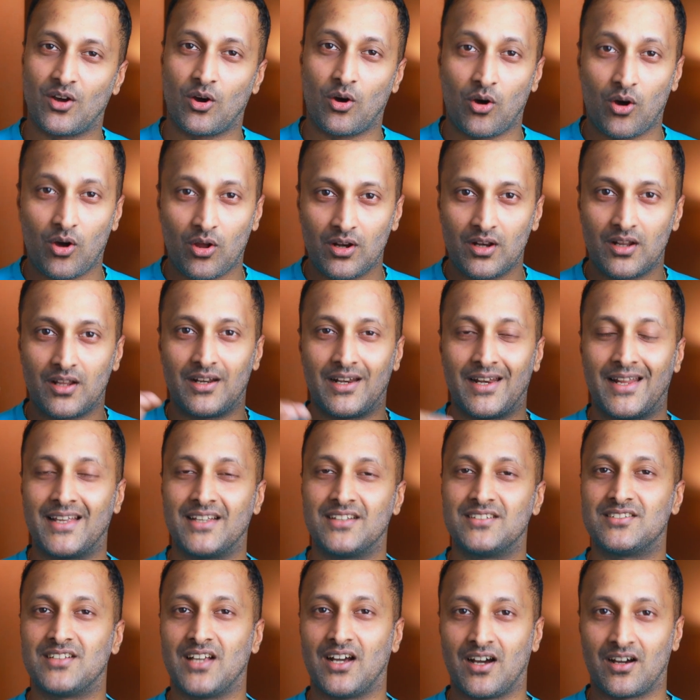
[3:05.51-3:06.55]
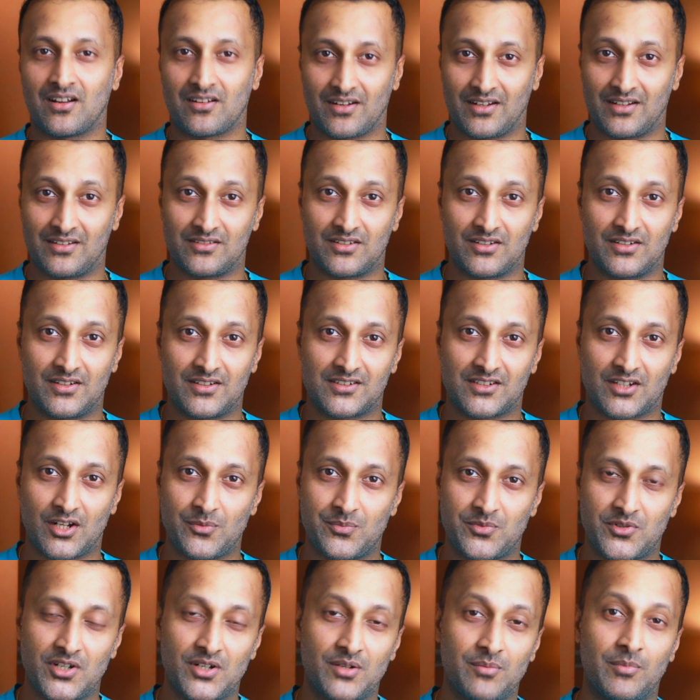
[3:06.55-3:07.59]
All links are in the
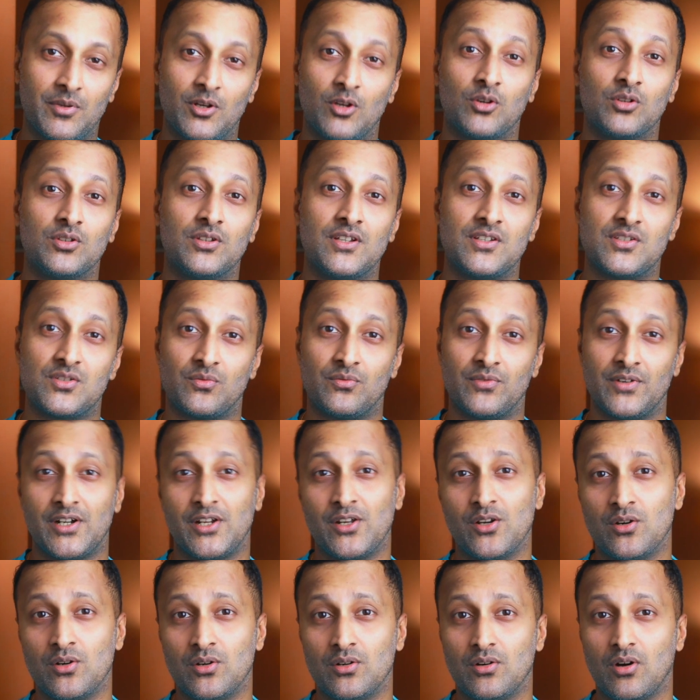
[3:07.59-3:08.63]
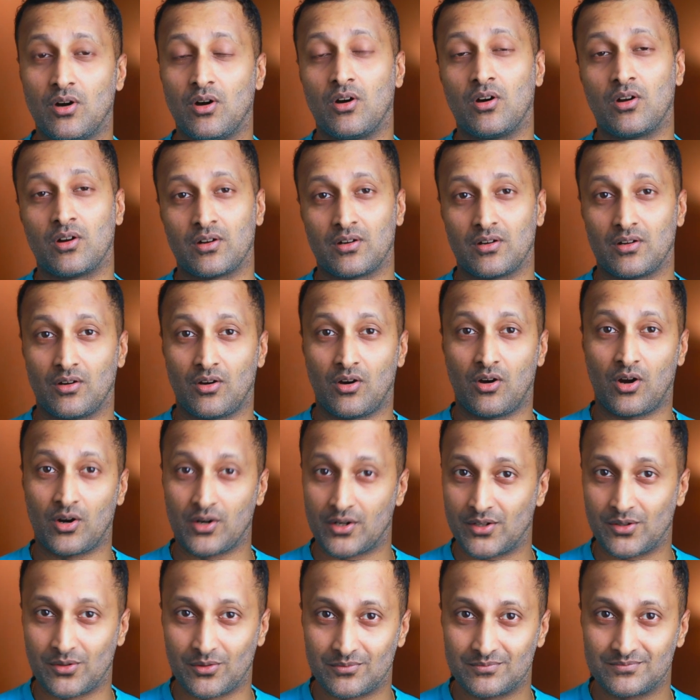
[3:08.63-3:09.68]
description below this video or
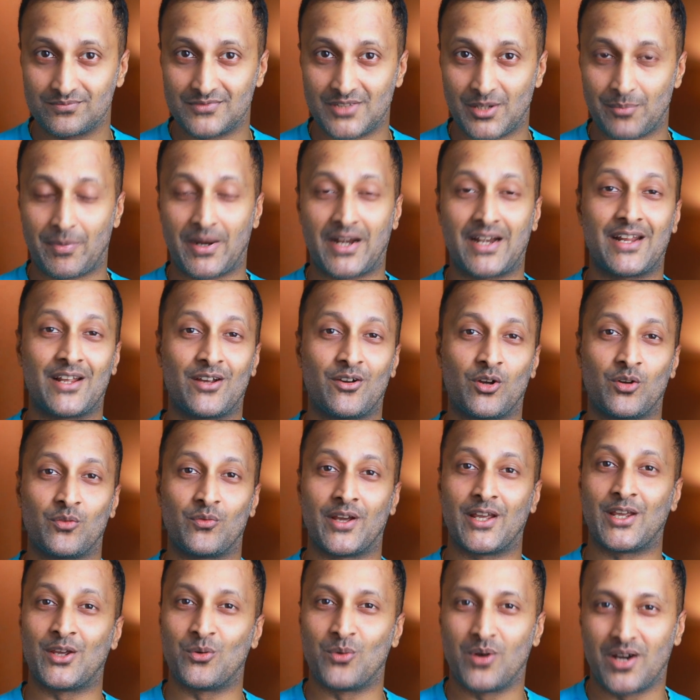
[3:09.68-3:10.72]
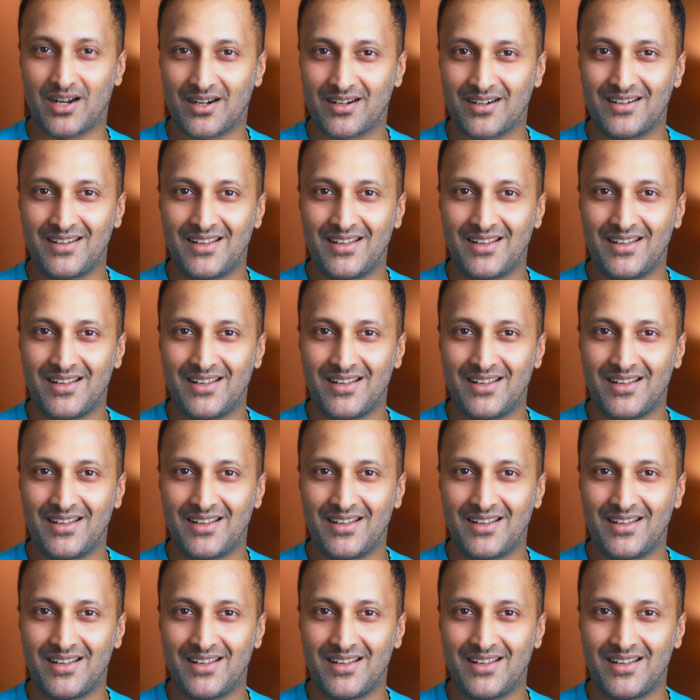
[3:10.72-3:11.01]
audio, depending on where you are.